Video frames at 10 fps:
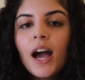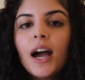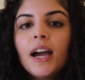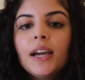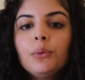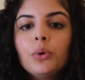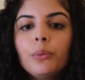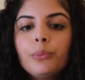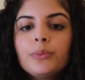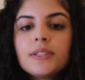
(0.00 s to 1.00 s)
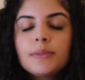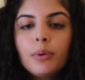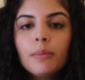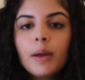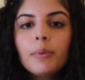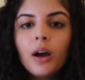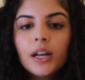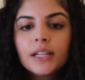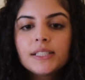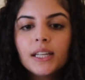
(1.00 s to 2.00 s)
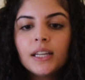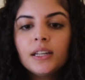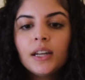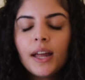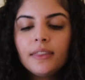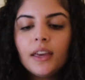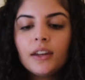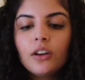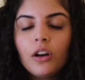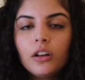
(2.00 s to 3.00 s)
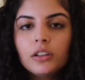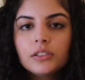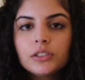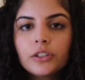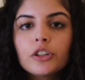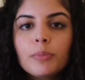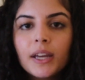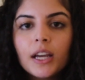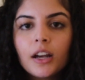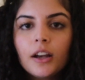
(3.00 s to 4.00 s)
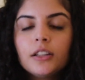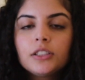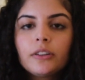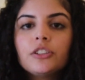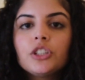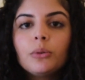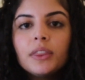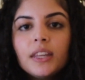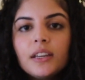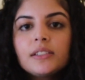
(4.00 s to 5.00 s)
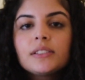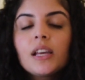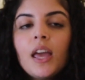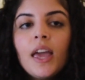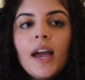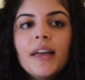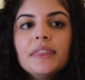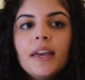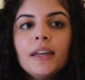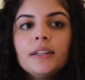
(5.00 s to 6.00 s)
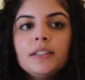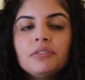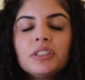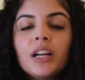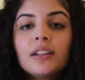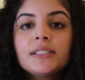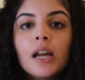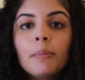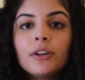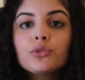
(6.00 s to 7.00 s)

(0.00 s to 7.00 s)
I will put my product in and then I'll scrunch my hair and scrunch it with this, and then it even cuts down my